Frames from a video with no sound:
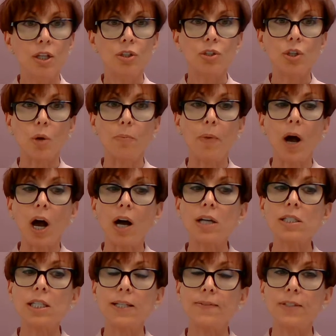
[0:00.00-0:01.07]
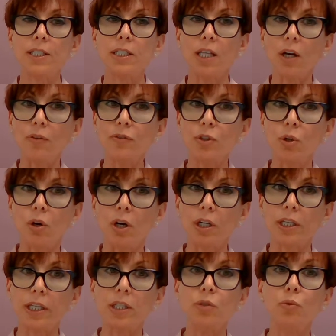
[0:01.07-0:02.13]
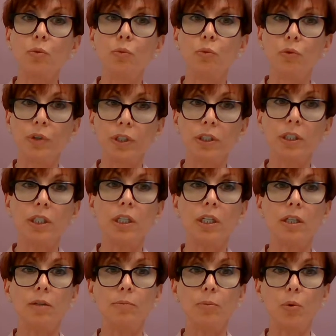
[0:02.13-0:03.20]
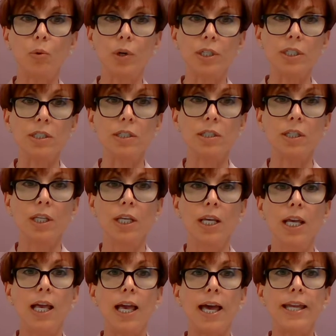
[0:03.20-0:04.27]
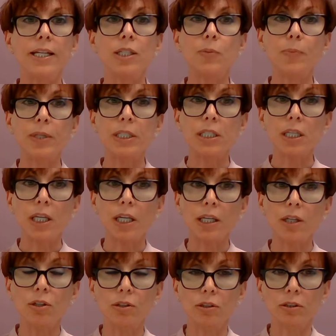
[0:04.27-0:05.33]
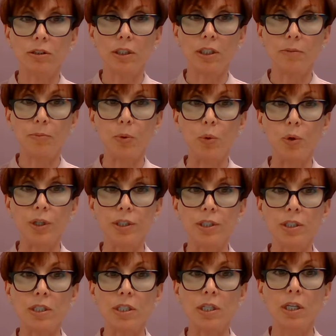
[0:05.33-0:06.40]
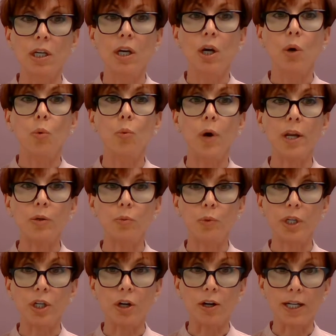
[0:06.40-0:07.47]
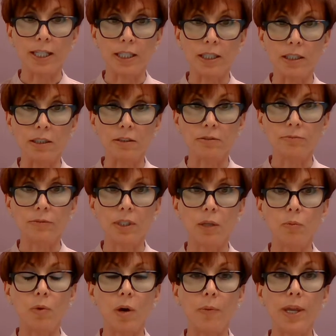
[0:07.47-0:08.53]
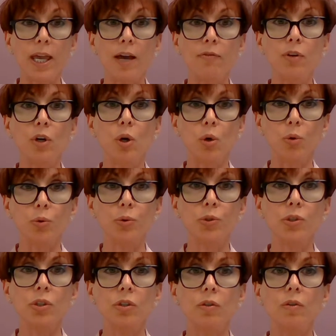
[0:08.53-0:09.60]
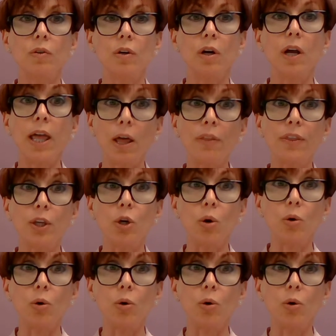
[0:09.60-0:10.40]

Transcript: So positive self-talk is really important, and it's particularly important when we are ill and when we have goals, healthy